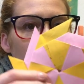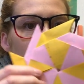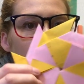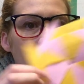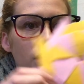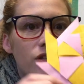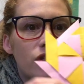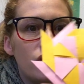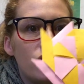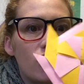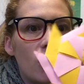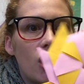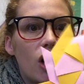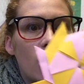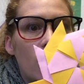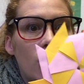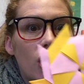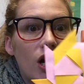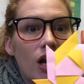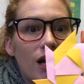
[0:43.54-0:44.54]
a
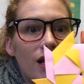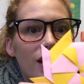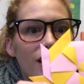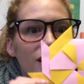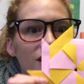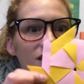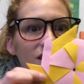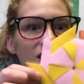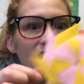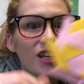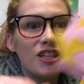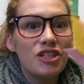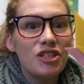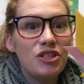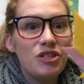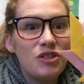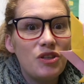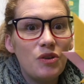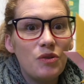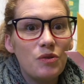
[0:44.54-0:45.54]
star. Isn't that
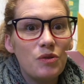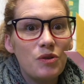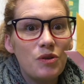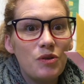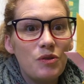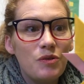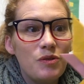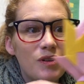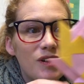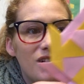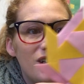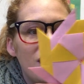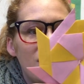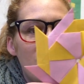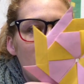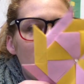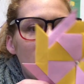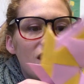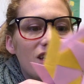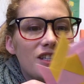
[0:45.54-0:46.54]
so cool?
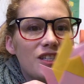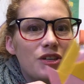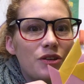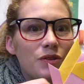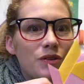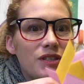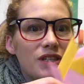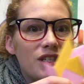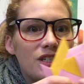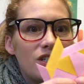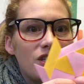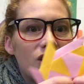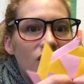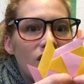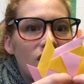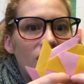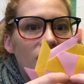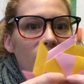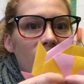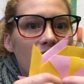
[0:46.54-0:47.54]
So it's a
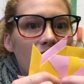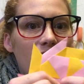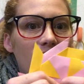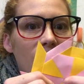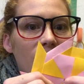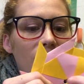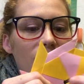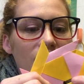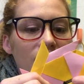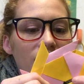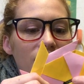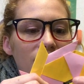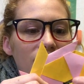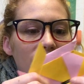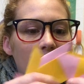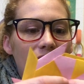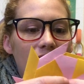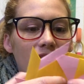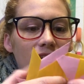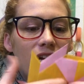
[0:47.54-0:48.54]
star, and I
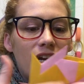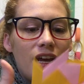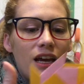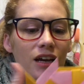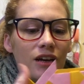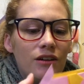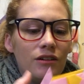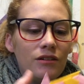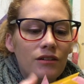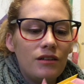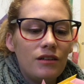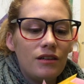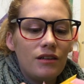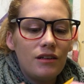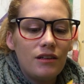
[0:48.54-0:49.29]
slide it out,